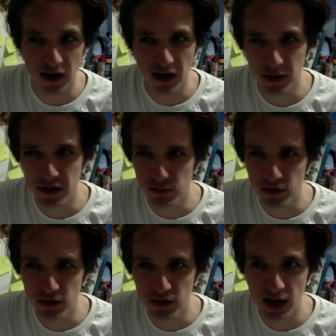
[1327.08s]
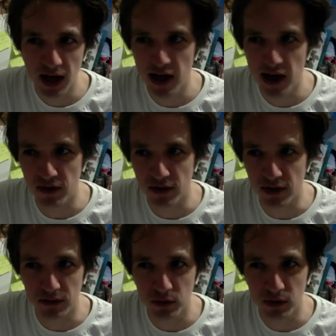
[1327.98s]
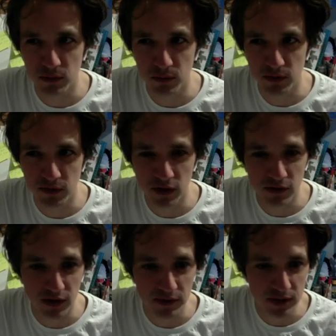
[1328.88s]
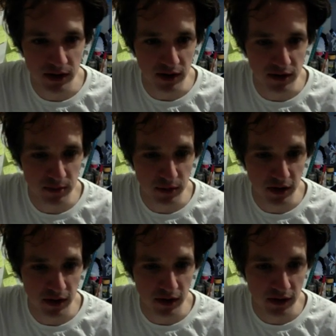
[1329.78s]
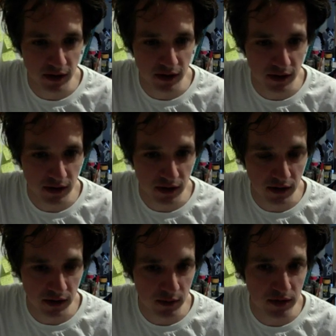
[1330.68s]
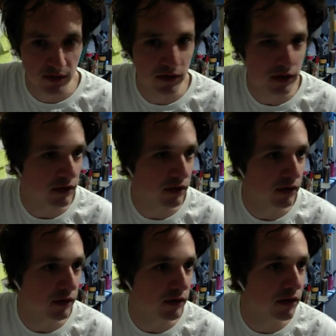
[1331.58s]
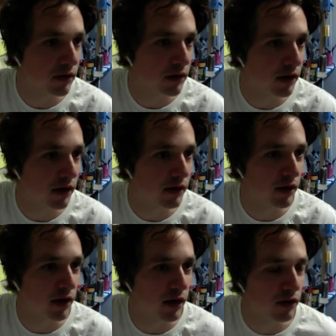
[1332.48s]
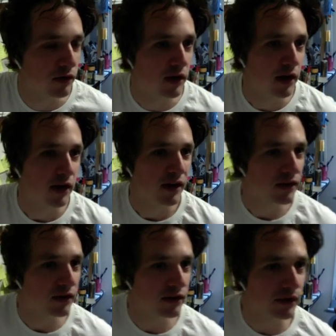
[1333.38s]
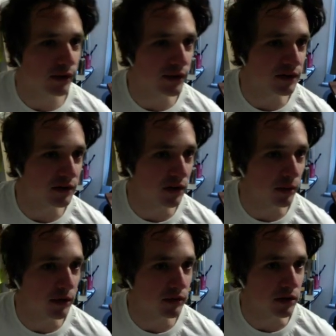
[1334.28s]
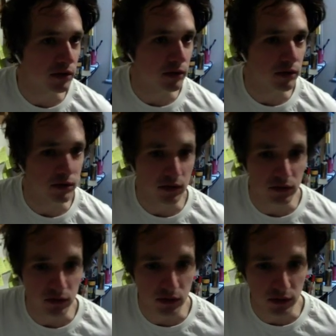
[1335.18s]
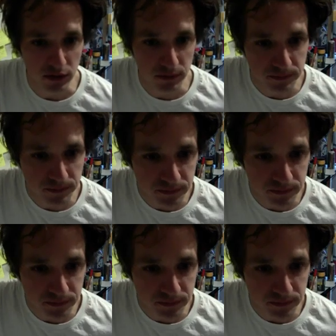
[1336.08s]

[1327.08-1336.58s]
I mean, we're okay. I think we've got 5 minutes, but I mean, it's looking good. I don't want to you got to know when to stop, haven't you, with a good drawing?